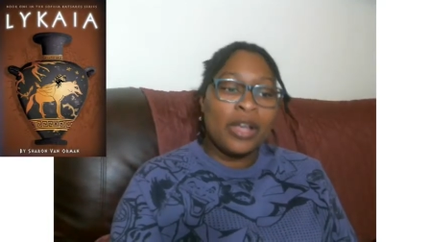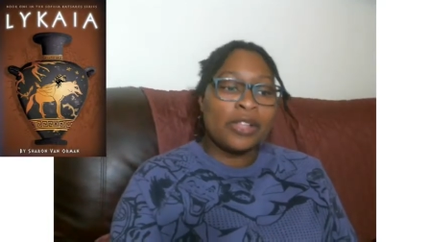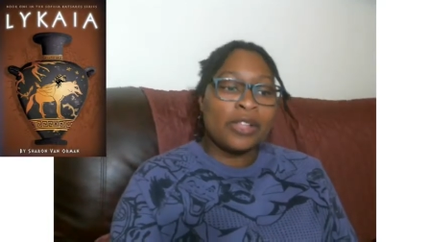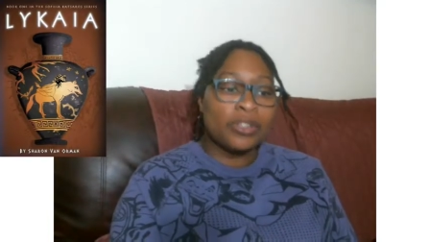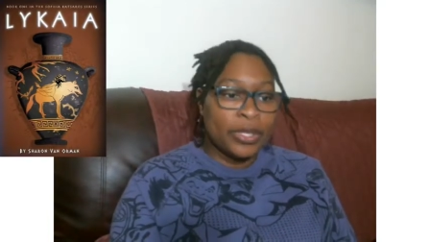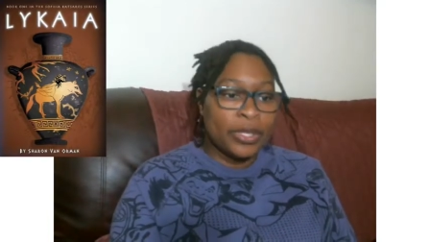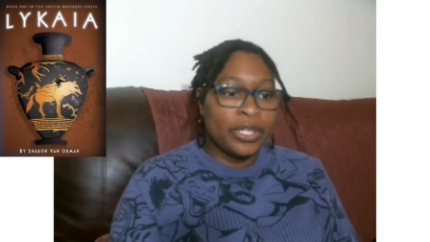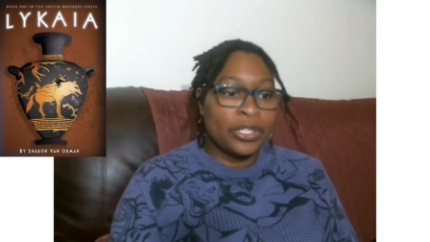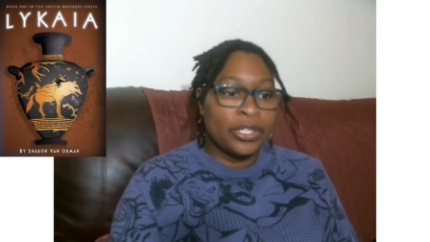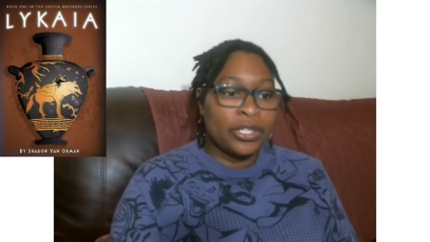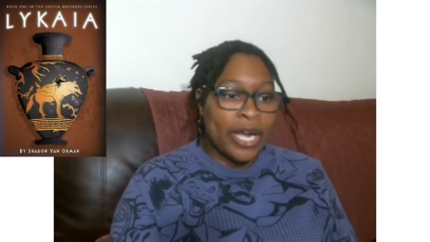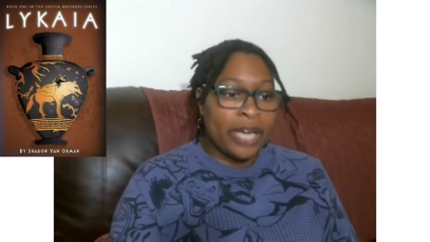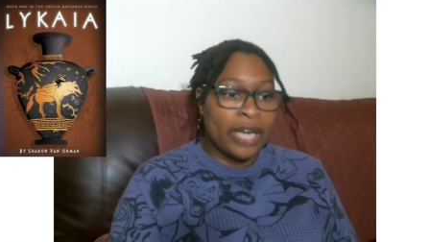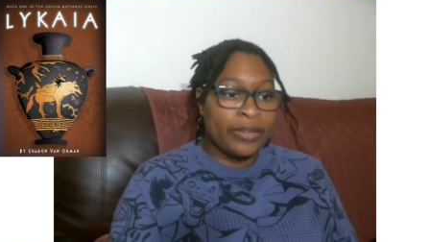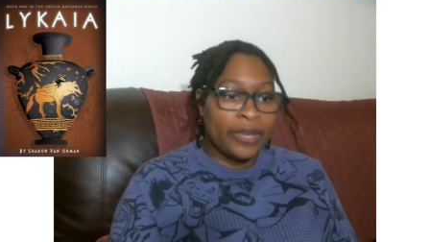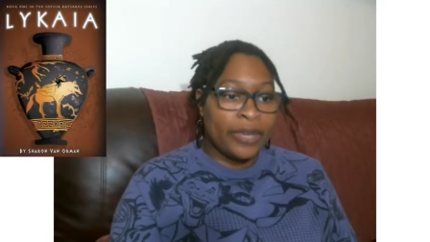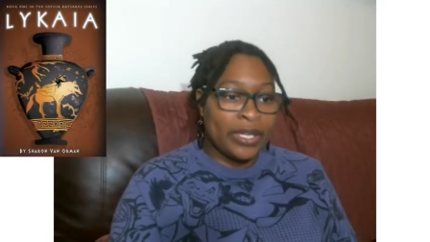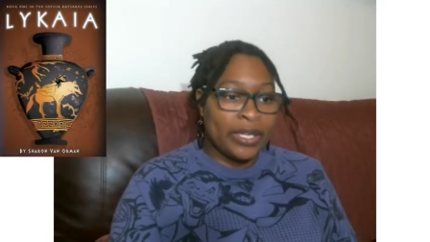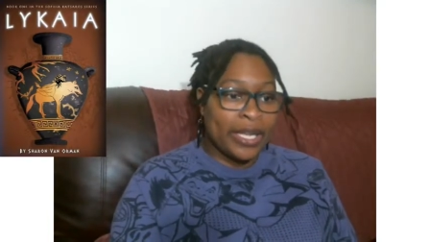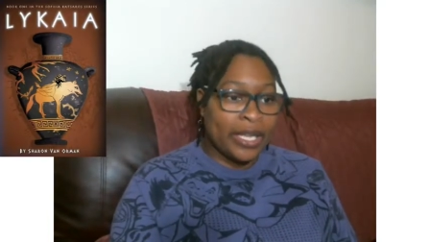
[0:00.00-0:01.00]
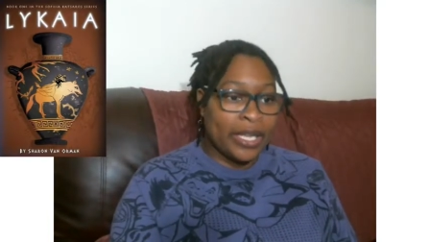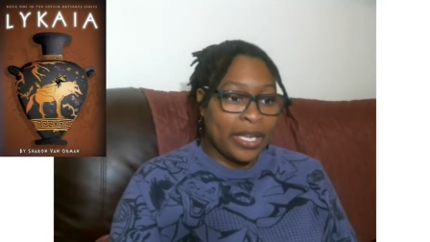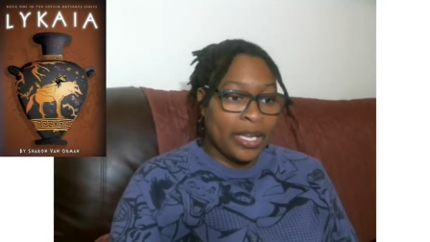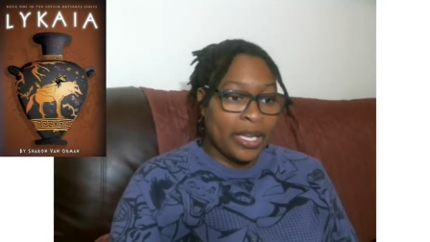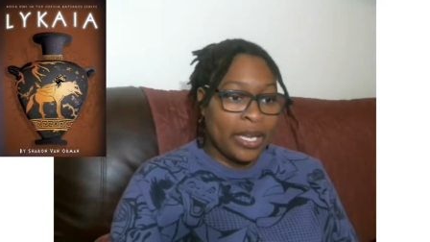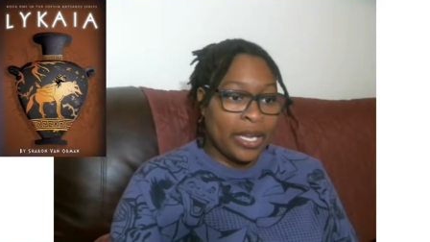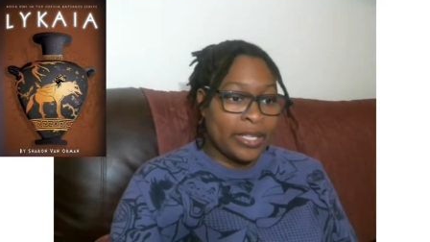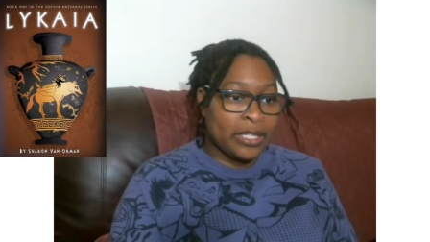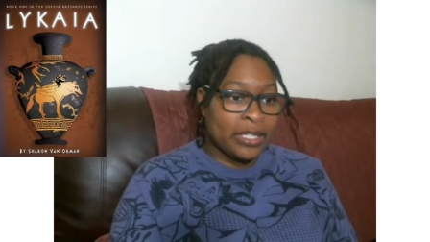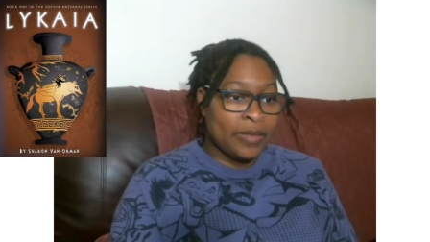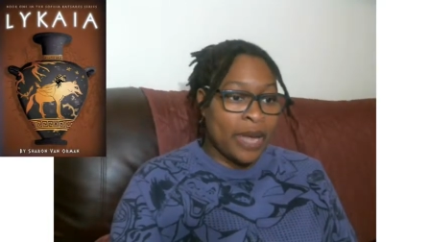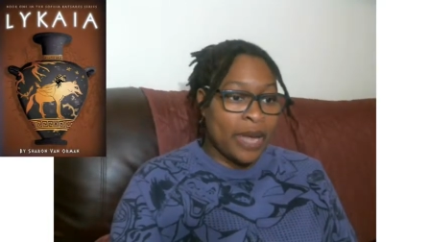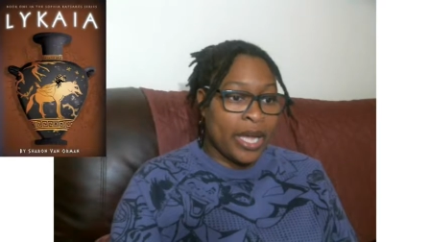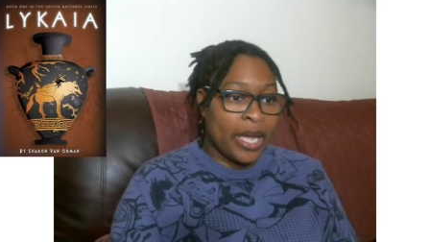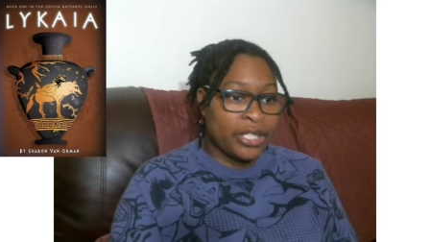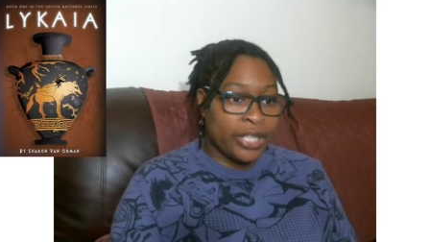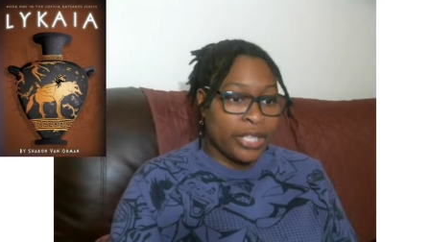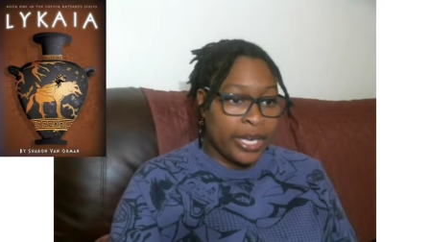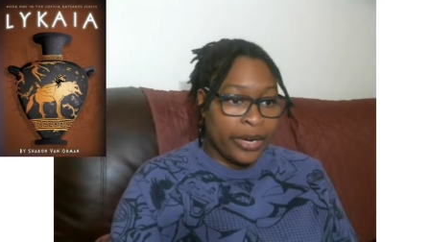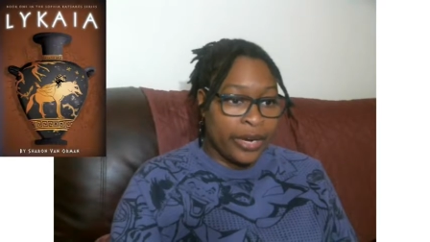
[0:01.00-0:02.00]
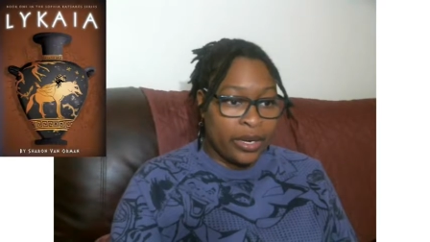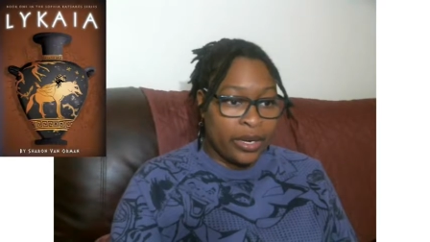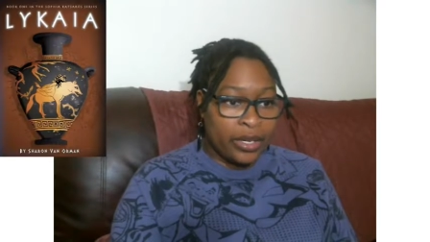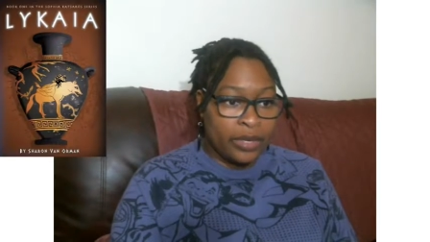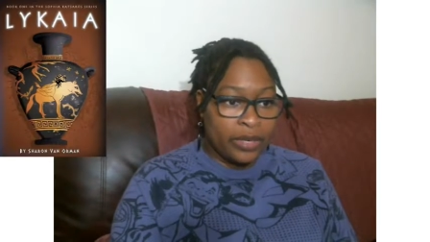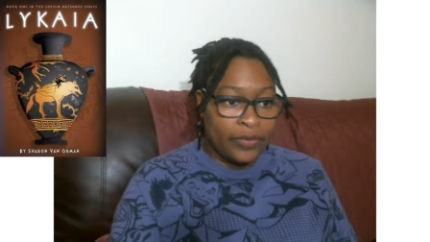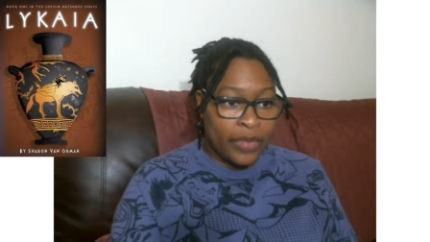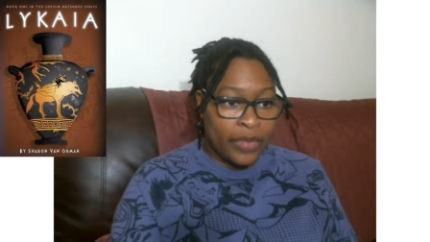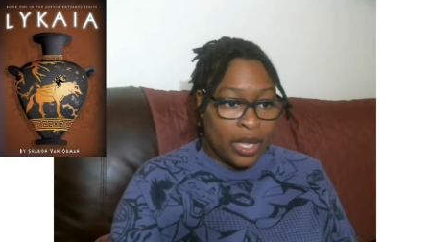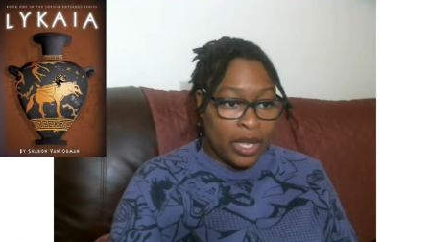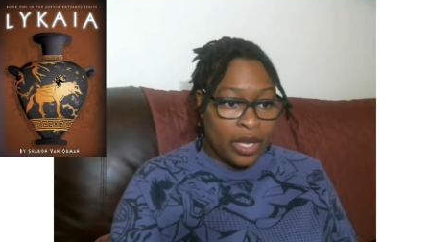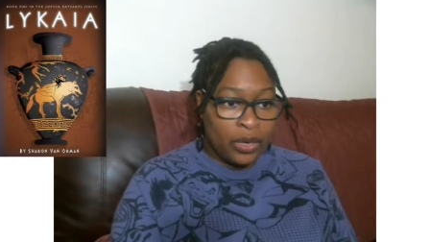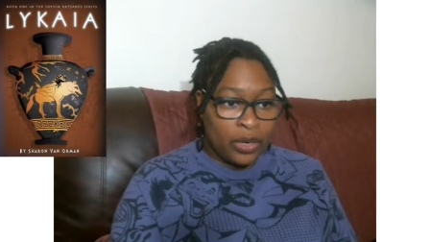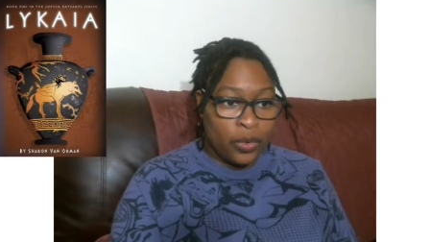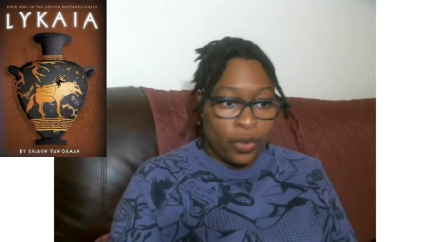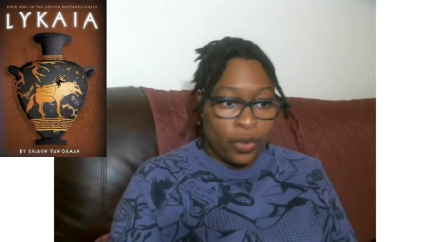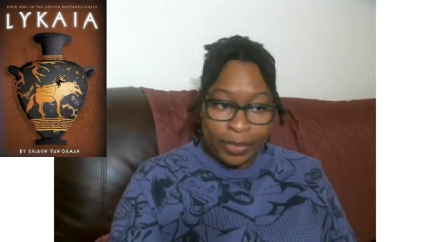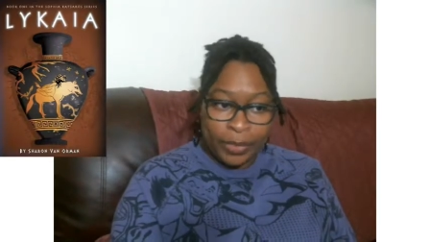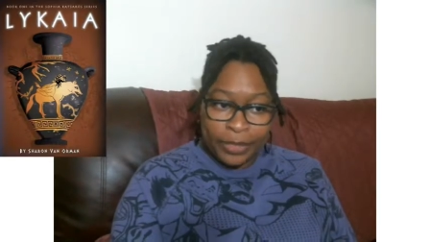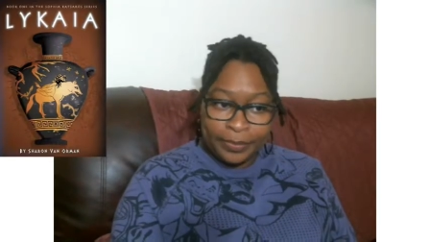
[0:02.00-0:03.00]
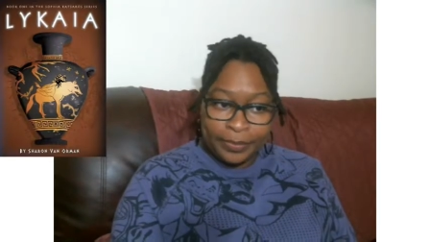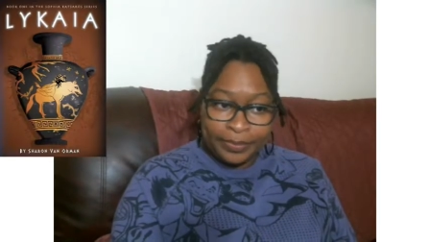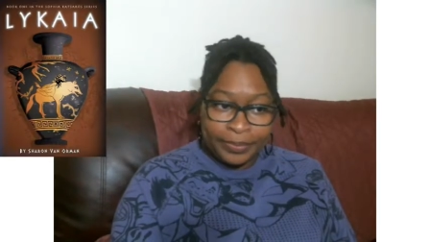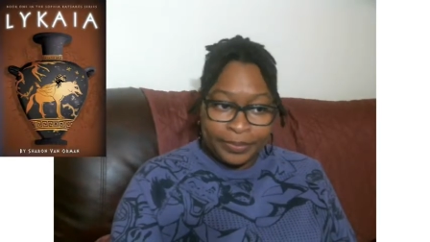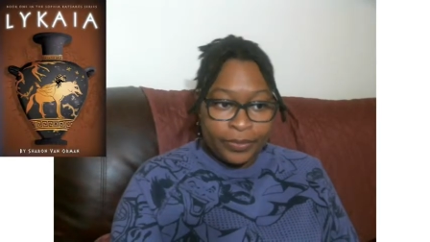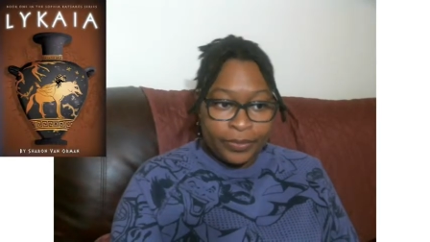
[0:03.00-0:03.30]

So I'm going to try to read like here. And it's by Sharon Von Orman.